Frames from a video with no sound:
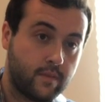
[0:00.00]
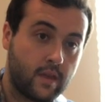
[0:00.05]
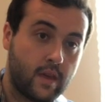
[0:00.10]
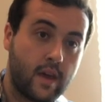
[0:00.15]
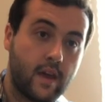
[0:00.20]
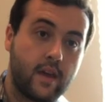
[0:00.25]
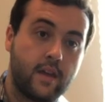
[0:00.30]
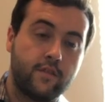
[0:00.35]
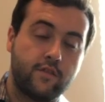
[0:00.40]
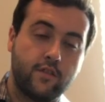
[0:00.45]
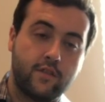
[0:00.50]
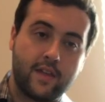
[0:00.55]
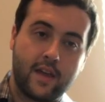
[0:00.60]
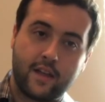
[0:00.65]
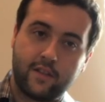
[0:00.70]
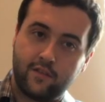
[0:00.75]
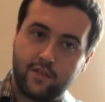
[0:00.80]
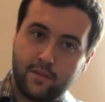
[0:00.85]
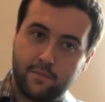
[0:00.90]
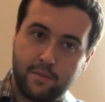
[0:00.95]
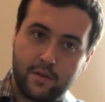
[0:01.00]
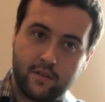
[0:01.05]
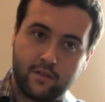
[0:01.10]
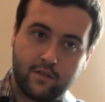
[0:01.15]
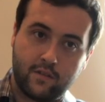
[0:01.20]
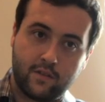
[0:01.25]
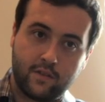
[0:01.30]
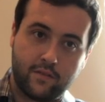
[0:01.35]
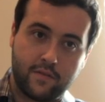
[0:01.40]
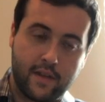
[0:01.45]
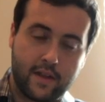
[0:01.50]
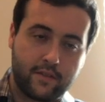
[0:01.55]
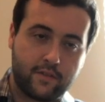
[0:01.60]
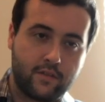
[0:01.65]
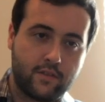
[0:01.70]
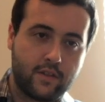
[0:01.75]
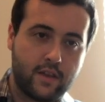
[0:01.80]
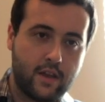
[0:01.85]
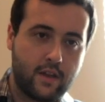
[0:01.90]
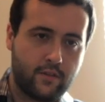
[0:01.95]
Okay, so that's the basis of that
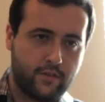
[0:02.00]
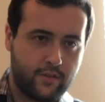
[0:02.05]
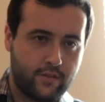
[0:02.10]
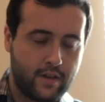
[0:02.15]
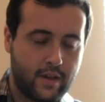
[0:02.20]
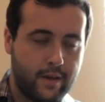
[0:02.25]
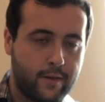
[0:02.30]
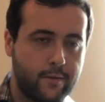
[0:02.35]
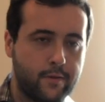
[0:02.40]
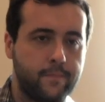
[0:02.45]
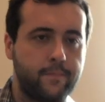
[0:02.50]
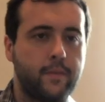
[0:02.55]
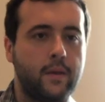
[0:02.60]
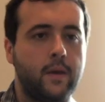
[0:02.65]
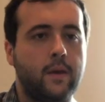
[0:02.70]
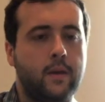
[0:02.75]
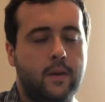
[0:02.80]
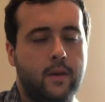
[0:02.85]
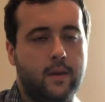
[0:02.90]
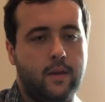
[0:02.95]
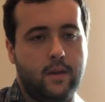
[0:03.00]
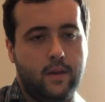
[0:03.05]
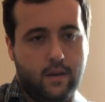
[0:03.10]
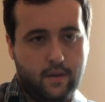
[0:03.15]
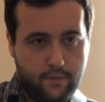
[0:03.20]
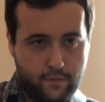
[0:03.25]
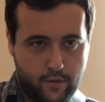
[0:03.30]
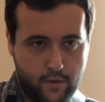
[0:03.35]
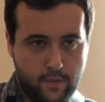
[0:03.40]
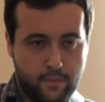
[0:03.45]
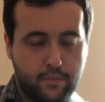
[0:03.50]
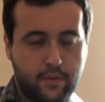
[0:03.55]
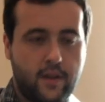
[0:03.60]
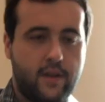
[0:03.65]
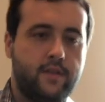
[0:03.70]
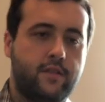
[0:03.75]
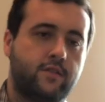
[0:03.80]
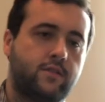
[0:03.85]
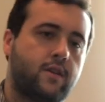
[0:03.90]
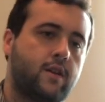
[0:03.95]
scale sound. If we were
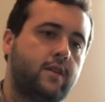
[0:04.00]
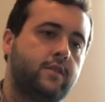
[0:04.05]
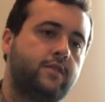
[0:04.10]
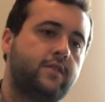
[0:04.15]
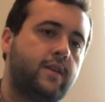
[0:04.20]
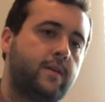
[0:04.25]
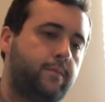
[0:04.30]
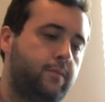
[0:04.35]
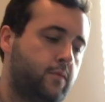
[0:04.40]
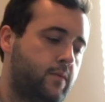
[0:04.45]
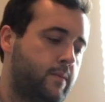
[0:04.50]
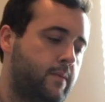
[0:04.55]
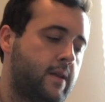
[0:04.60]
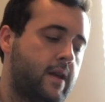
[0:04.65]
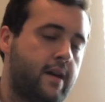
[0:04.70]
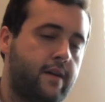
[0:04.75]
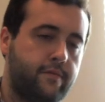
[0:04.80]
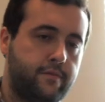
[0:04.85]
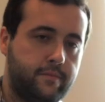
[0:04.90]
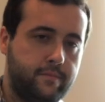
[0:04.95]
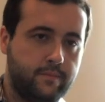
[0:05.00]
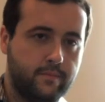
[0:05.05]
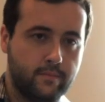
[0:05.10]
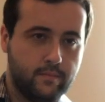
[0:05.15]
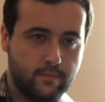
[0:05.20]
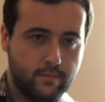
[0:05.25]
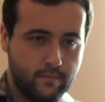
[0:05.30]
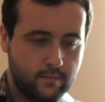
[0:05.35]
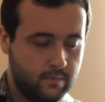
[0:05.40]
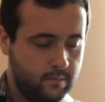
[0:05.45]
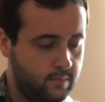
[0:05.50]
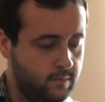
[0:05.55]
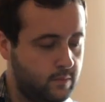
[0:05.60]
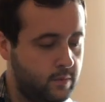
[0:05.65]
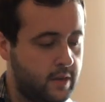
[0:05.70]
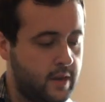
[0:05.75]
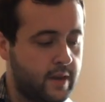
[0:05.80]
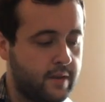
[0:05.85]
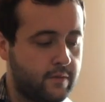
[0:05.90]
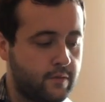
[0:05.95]
applying this concept, we'd have
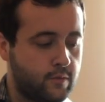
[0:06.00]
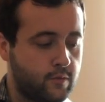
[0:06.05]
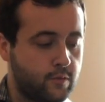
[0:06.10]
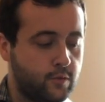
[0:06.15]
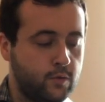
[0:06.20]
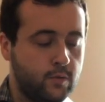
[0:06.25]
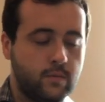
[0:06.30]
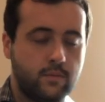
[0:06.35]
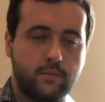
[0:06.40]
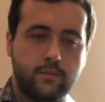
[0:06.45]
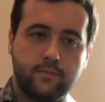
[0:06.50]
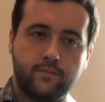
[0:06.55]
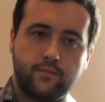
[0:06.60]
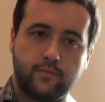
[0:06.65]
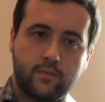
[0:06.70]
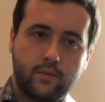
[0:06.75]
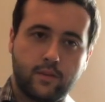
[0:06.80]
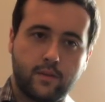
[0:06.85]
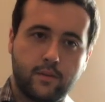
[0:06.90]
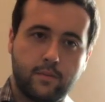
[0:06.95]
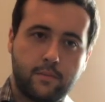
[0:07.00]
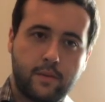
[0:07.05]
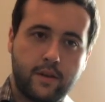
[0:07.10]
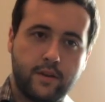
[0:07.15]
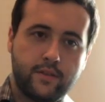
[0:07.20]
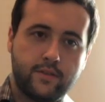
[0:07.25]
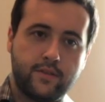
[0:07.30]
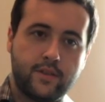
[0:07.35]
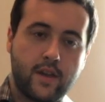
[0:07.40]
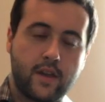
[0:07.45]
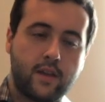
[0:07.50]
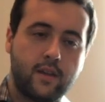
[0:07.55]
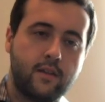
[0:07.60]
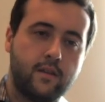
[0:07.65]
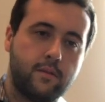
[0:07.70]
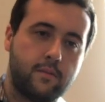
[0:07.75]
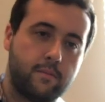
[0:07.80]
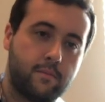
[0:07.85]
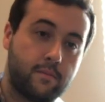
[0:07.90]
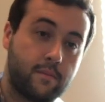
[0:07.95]
root, minor
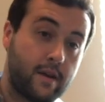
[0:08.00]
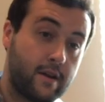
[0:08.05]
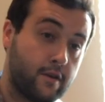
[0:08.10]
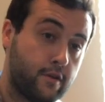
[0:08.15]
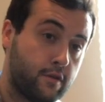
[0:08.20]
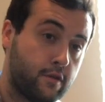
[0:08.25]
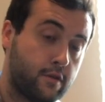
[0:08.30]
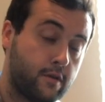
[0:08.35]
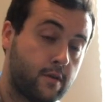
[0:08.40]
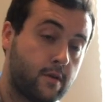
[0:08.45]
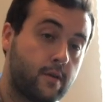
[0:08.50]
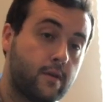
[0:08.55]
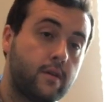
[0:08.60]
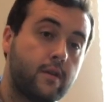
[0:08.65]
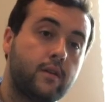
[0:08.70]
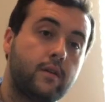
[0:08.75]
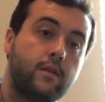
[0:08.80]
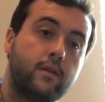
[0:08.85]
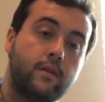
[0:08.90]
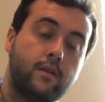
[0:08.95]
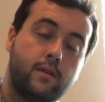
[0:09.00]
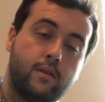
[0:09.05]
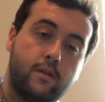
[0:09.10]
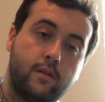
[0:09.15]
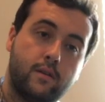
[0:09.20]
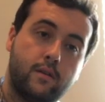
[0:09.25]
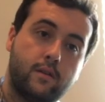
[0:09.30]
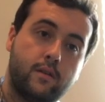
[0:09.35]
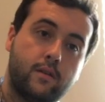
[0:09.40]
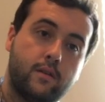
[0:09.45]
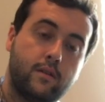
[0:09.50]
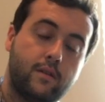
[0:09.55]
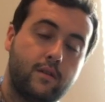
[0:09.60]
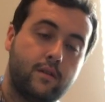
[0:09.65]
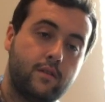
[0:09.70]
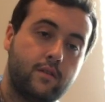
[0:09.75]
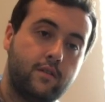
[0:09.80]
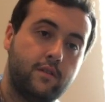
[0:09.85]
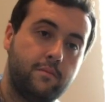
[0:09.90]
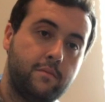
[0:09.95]
2nd, minor 3rd,
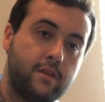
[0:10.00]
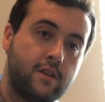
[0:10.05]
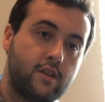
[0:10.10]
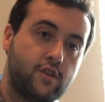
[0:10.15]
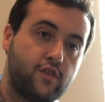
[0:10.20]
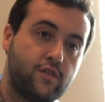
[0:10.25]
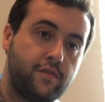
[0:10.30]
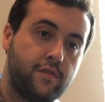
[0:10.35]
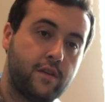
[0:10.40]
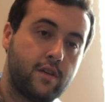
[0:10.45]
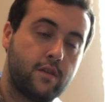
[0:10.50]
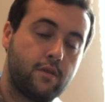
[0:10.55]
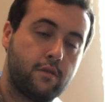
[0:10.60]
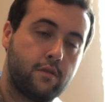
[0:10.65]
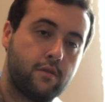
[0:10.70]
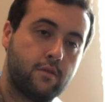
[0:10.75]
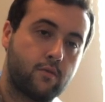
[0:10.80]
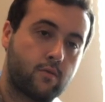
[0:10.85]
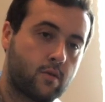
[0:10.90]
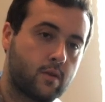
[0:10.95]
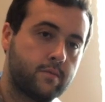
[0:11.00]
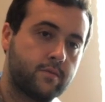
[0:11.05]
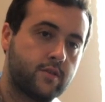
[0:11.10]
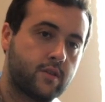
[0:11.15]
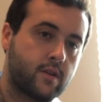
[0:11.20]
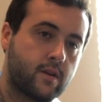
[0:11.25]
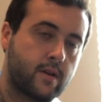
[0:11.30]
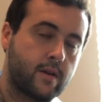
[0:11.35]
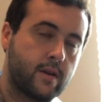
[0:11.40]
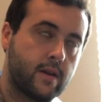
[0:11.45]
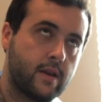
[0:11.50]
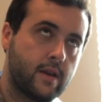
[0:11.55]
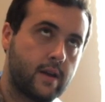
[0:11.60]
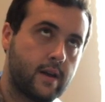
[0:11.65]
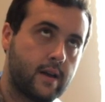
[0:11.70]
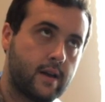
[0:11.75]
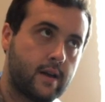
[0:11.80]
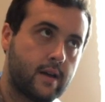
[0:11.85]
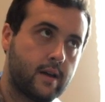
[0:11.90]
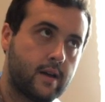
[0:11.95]
diminished 5th, or I'm sorry,
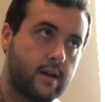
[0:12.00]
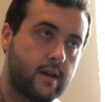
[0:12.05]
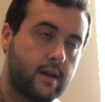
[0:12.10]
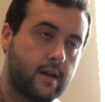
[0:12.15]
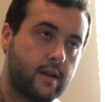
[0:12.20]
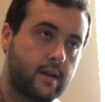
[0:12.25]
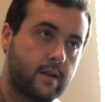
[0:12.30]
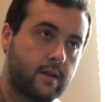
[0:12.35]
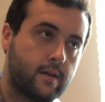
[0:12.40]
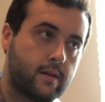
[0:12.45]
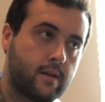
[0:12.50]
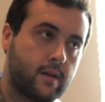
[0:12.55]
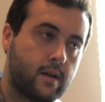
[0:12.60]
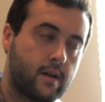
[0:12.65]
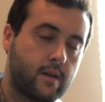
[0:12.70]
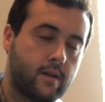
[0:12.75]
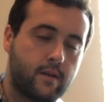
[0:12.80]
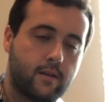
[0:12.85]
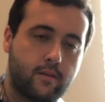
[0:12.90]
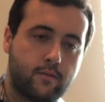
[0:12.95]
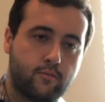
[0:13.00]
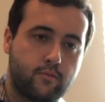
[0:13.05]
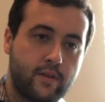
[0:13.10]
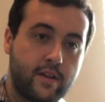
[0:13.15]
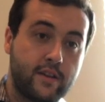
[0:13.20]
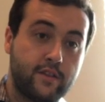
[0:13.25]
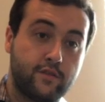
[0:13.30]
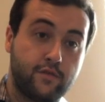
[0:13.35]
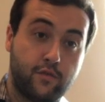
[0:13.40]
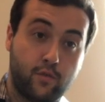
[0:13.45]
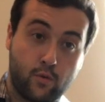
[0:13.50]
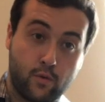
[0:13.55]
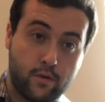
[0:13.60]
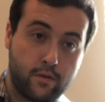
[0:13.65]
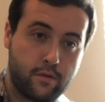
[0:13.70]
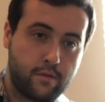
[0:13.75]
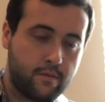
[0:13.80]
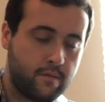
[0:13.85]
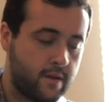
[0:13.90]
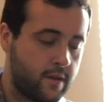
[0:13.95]
raised
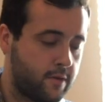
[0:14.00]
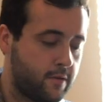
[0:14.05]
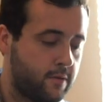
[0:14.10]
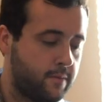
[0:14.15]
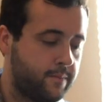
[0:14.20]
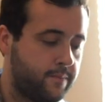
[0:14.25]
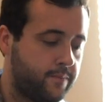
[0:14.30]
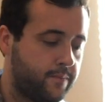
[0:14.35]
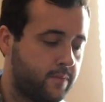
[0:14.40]
4th rather,